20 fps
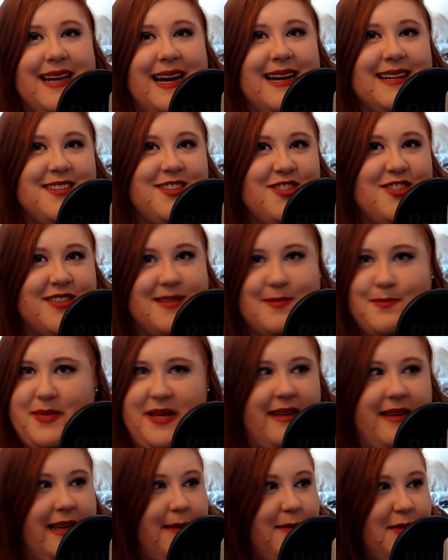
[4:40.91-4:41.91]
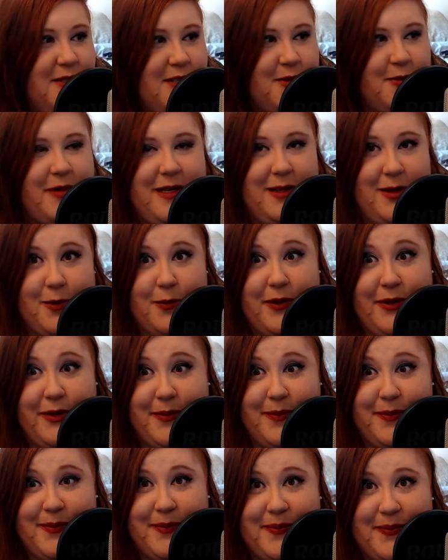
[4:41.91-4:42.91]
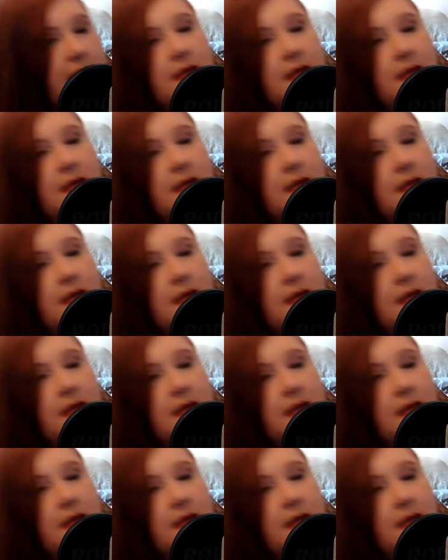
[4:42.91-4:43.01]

that's just being able to read the room.